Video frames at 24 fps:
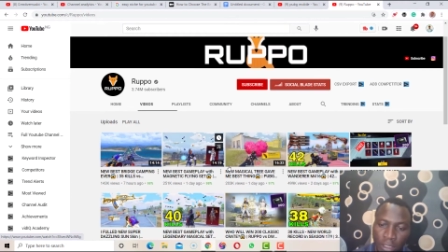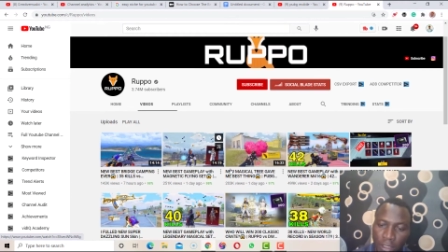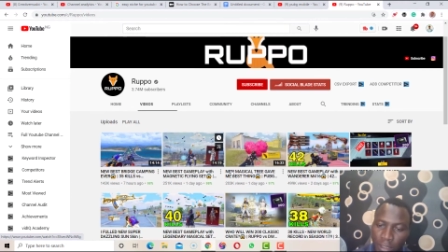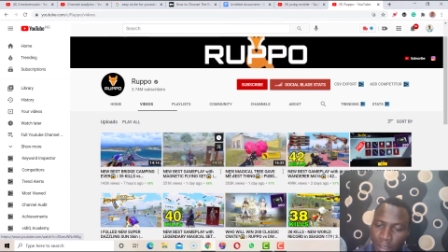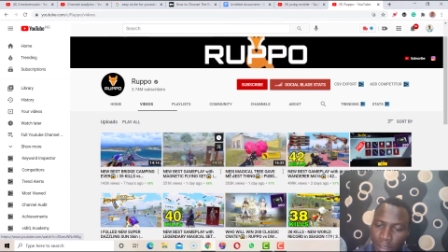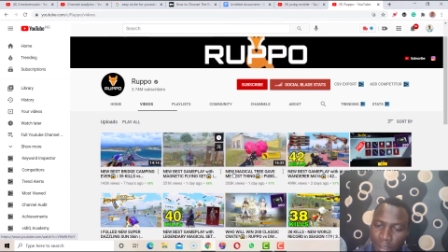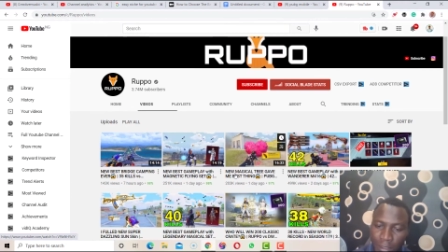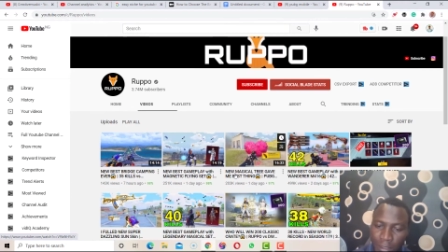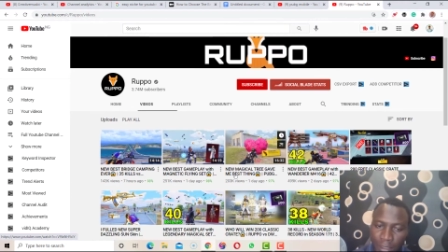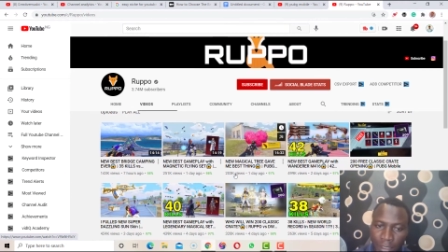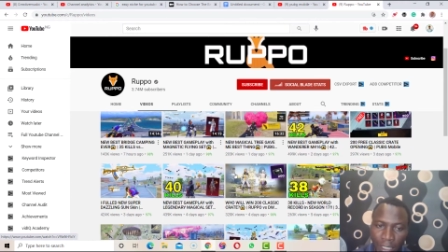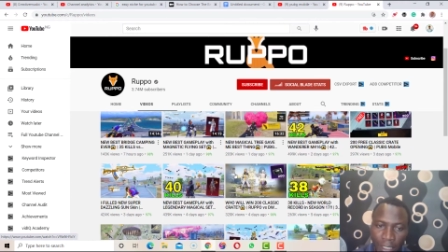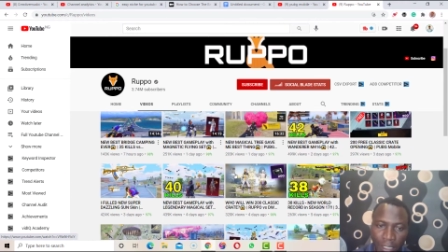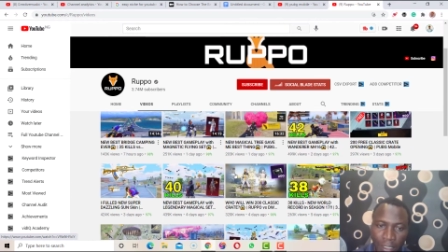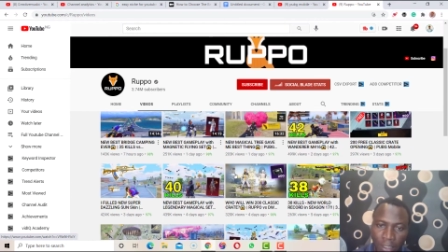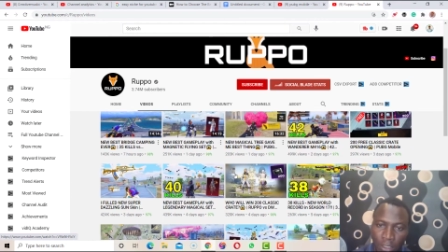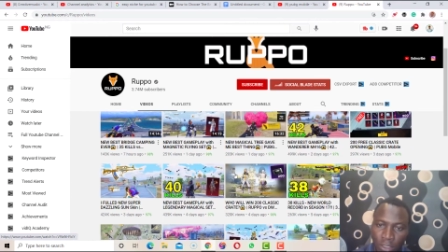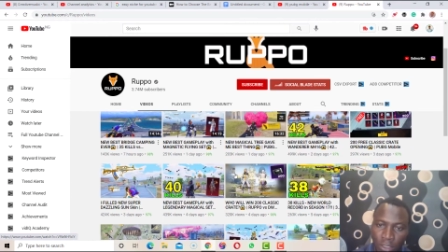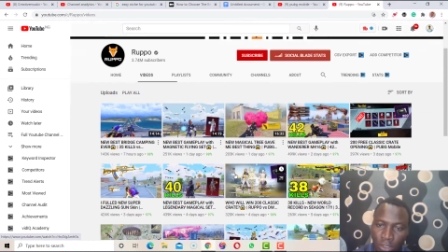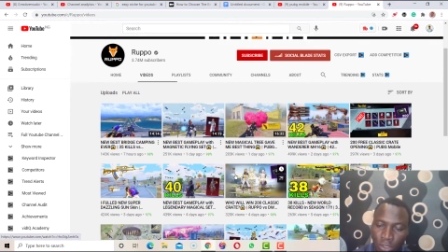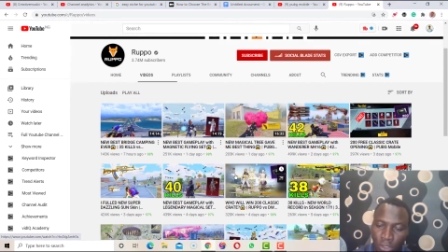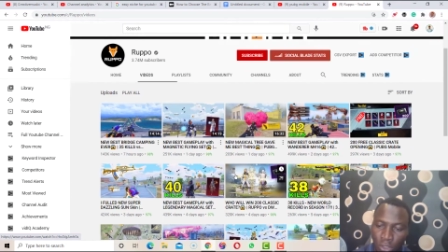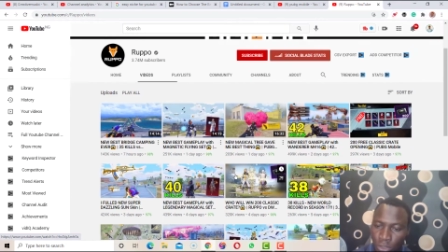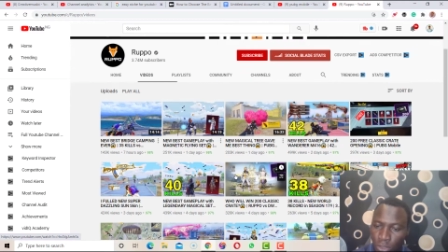this channel
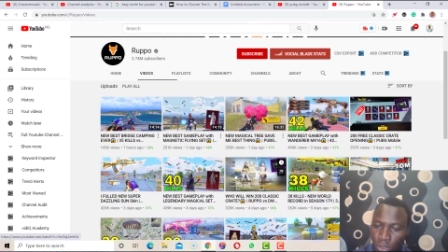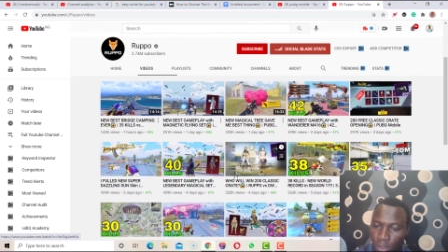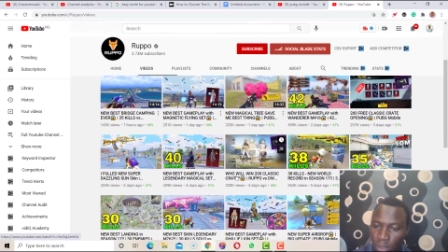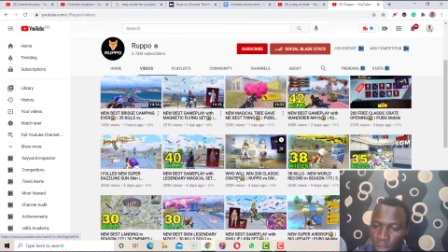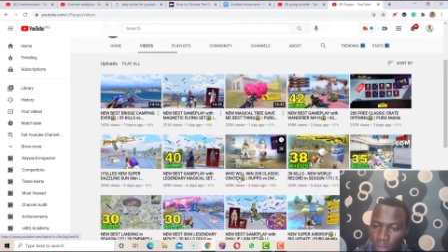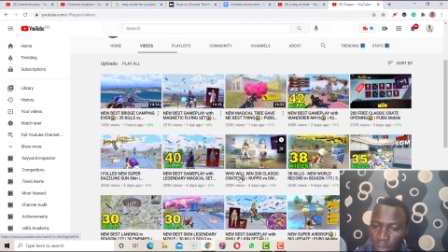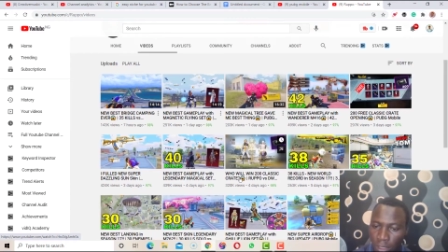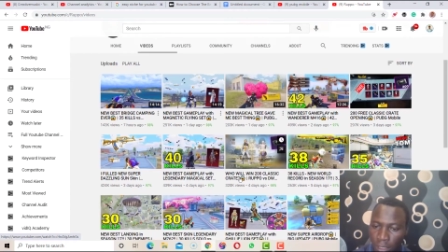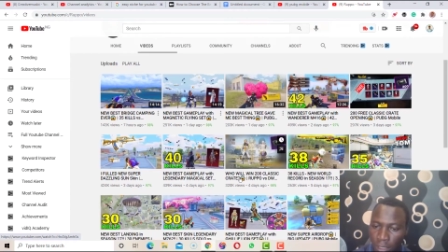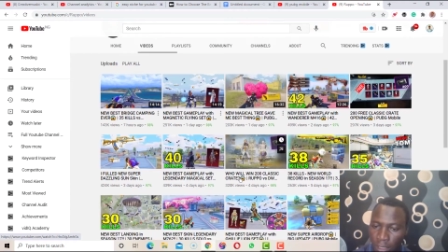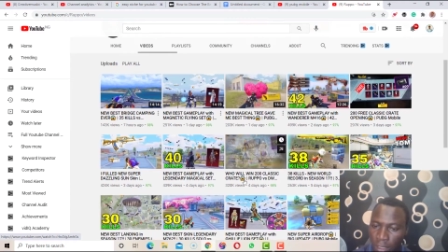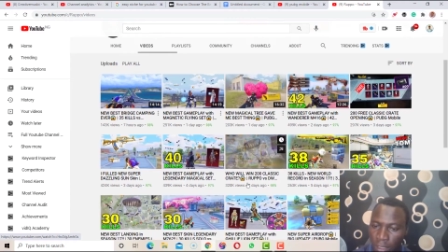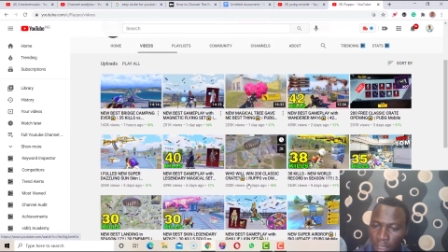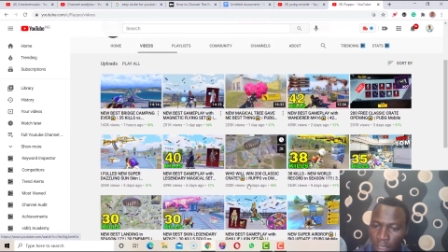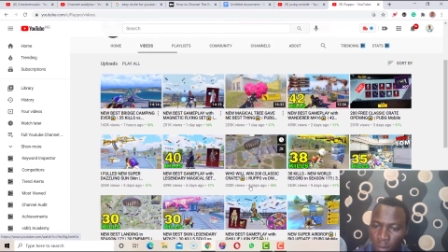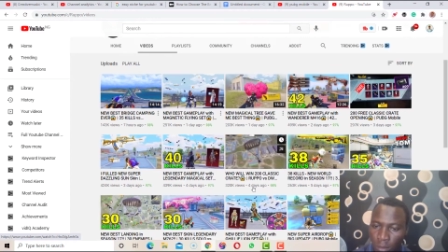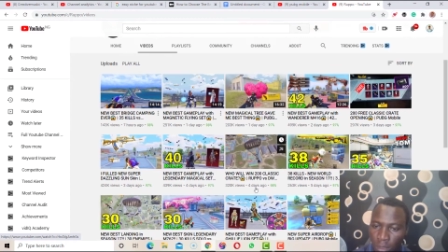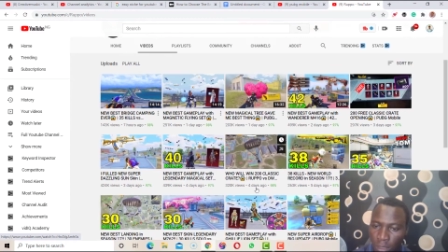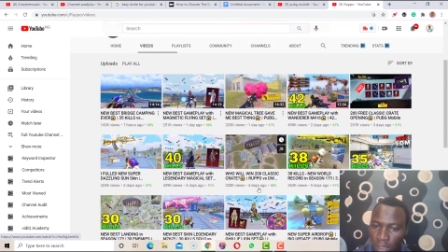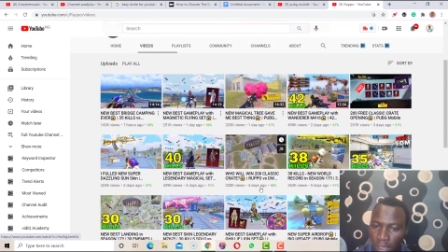is just a gaming